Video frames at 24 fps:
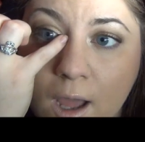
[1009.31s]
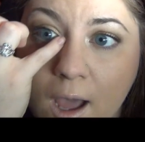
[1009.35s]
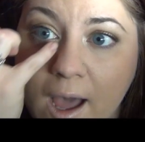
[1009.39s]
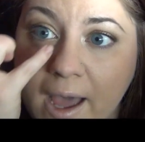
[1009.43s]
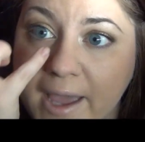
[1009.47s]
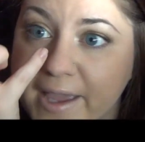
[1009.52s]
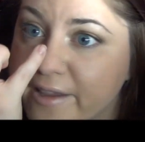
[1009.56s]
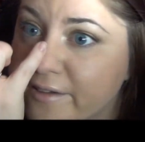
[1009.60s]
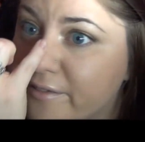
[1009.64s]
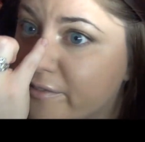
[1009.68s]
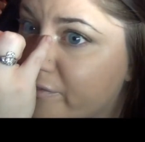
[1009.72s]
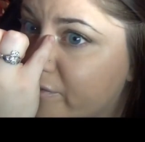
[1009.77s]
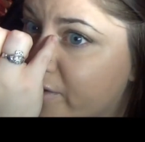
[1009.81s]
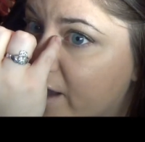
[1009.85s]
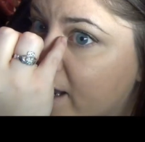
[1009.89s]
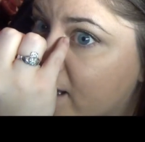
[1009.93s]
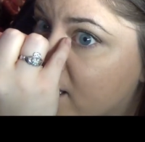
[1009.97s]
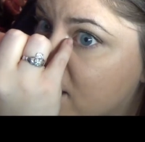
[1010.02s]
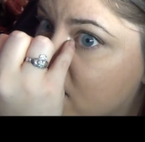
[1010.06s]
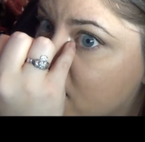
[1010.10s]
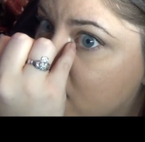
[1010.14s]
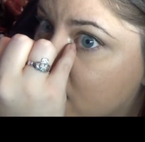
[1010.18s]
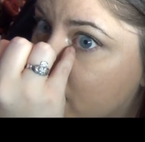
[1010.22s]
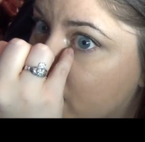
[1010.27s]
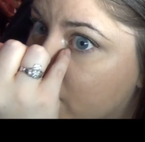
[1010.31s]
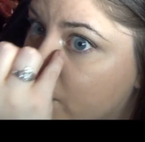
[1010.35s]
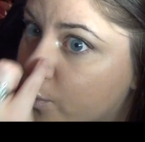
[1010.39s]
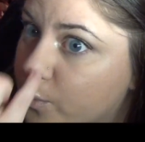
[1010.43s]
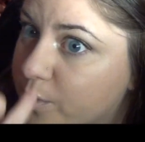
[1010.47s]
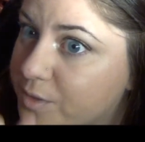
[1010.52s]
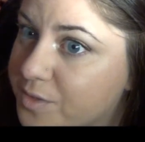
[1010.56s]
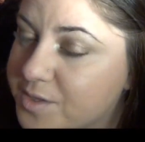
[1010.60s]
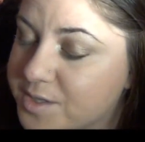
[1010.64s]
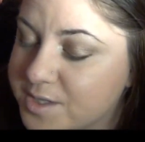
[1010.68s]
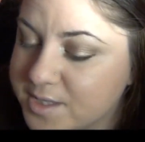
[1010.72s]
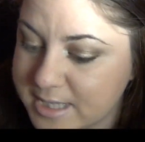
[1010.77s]
eye effect here
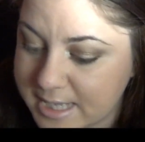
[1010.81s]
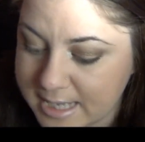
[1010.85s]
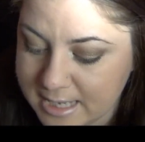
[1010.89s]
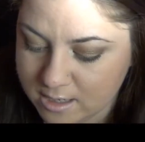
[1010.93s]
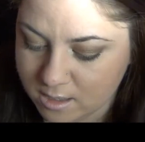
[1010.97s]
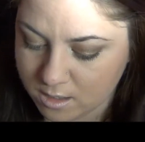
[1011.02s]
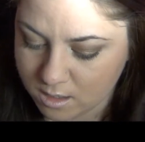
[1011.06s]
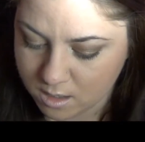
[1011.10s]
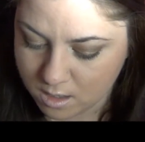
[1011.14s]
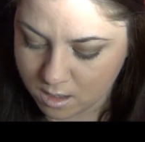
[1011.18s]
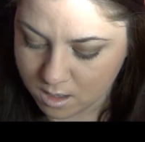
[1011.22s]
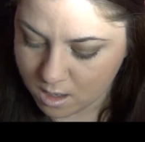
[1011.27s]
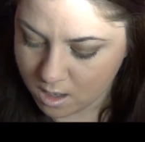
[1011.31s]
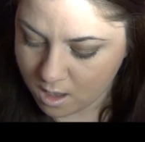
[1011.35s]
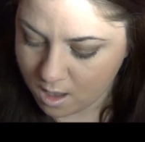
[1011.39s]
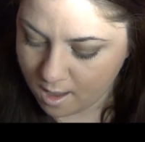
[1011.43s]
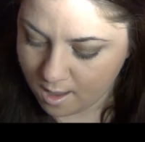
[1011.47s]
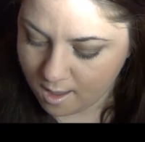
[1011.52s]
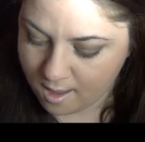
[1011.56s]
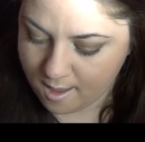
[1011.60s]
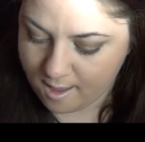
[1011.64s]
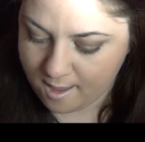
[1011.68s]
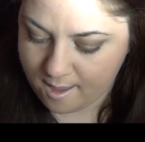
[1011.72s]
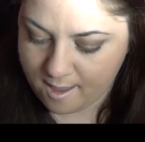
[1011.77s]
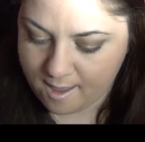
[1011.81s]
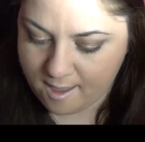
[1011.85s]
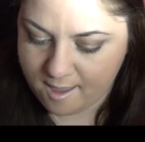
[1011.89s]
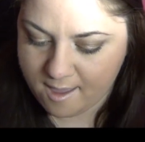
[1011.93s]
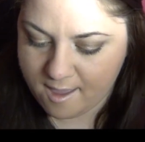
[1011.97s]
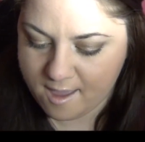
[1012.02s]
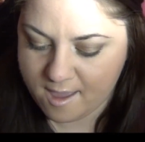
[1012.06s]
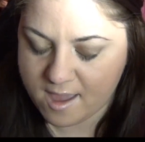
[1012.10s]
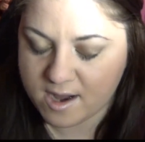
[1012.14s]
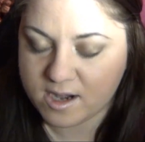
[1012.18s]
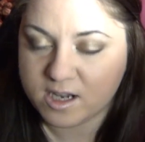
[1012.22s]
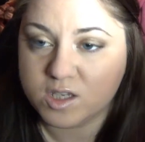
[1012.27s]
with Sin,
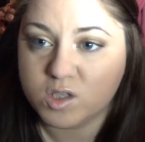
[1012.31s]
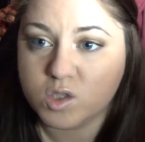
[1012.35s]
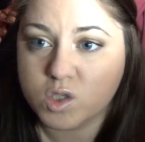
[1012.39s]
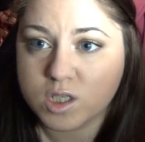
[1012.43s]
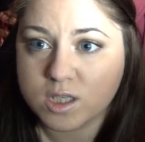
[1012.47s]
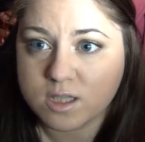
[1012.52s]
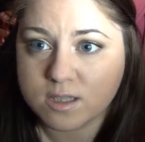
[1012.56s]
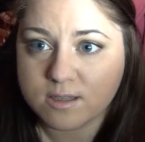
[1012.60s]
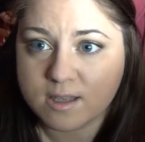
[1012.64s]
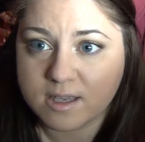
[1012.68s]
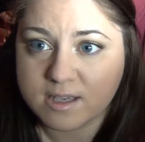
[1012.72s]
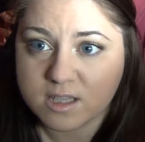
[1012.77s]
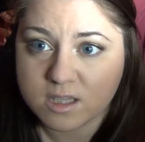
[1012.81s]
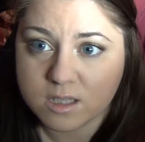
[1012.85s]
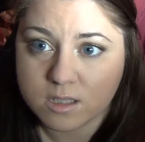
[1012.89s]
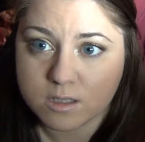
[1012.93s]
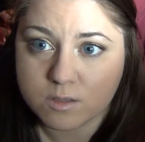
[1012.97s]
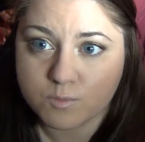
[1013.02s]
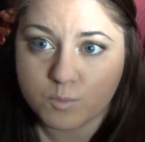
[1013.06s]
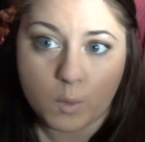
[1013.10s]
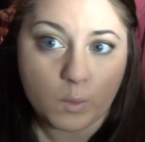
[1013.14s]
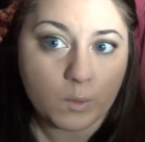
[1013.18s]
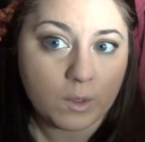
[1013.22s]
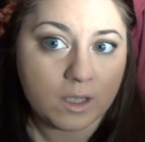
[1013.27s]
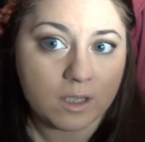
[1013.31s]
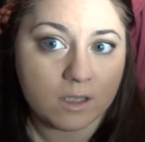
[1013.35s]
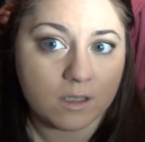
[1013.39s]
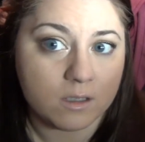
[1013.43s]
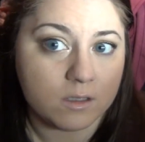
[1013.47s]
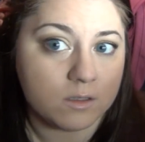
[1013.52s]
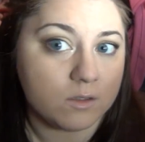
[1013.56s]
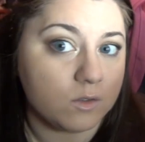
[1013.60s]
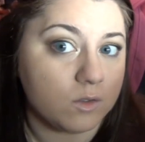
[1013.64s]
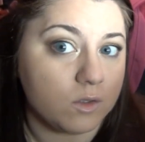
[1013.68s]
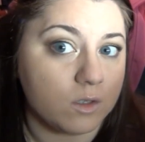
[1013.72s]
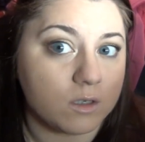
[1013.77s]
and it's just a nice smoky
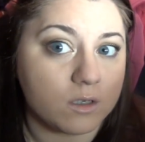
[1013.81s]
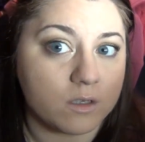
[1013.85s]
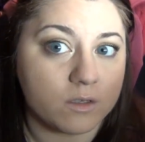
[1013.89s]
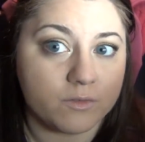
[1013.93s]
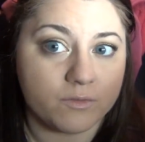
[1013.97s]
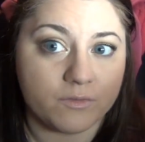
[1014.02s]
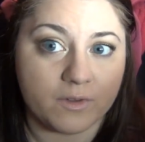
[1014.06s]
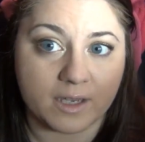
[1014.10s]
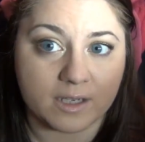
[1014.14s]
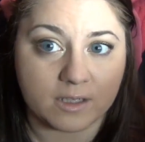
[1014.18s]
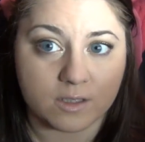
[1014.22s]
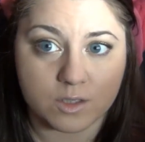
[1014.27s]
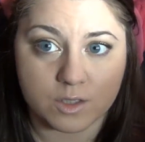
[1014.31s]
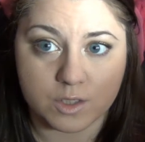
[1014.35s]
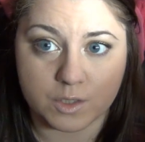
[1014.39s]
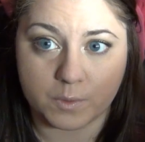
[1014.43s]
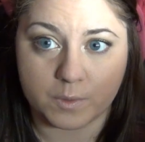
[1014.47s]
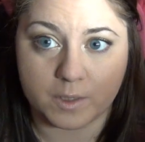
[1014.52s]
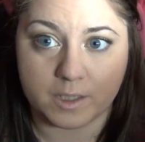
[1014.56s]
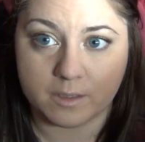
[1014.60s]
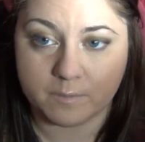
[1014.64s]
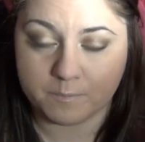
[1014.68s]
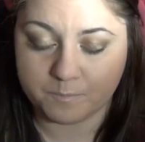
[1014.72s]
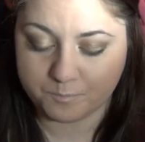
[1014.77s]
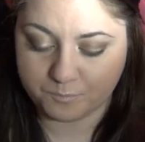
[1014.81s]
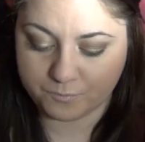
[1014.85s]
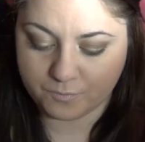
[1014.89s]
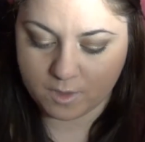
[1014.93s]
look effect to it.